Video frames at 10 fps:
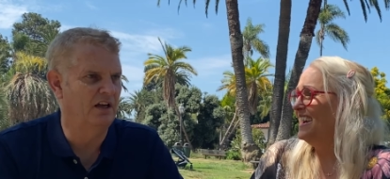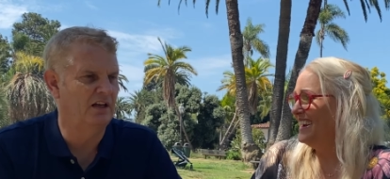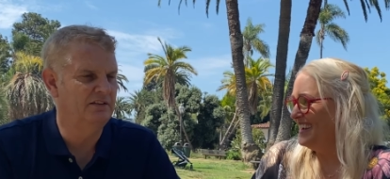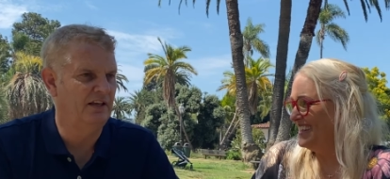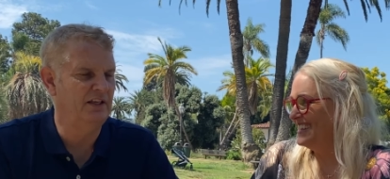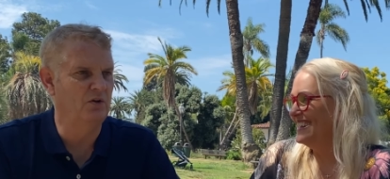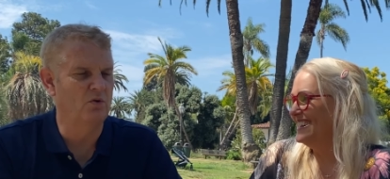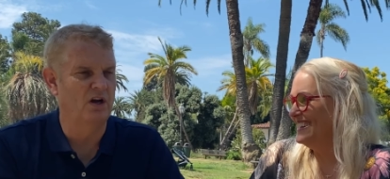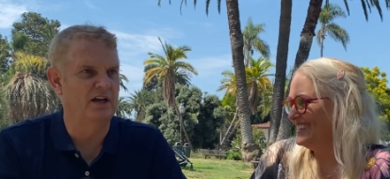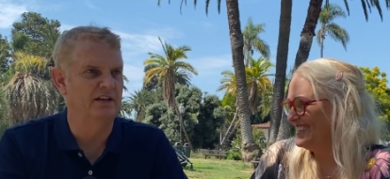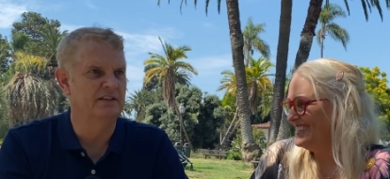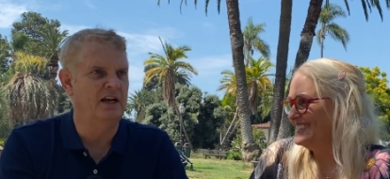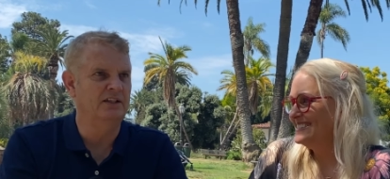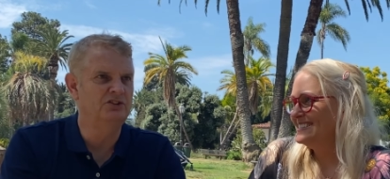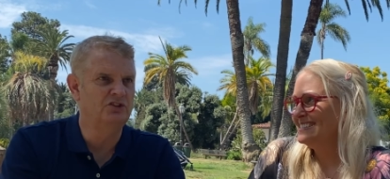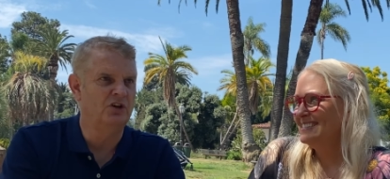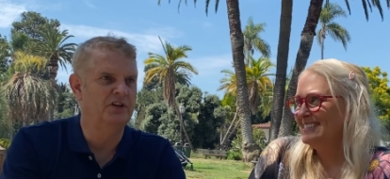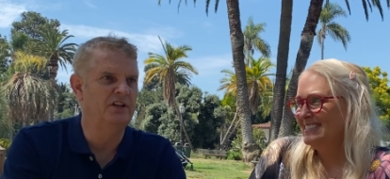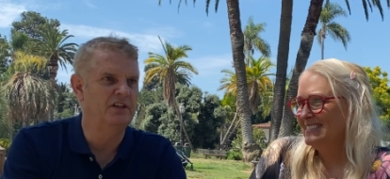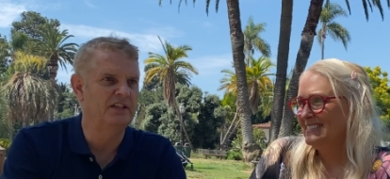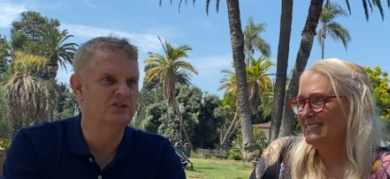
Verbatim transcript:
Speaker 1: I'll tell you what, God's turning things